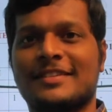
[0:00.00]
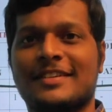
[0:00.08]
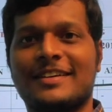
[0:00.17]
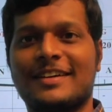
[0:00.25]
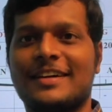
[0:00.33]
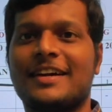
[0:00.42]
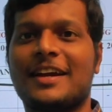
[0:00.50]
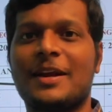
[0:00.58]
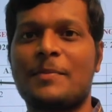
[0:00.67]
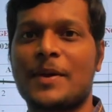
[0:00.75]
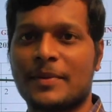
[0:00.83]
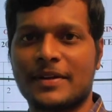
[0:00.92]
uh, in a
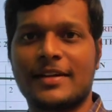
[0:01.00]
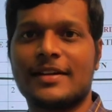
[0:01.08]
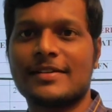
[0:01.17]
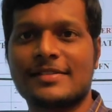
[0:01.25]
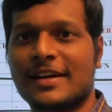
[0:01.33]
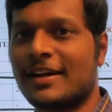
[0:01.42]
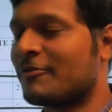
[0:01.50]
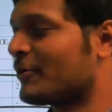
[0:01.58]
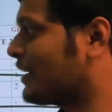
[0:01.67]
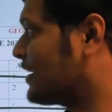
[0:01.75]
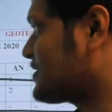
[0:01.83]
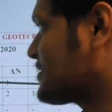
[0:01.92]
paper that is the advantage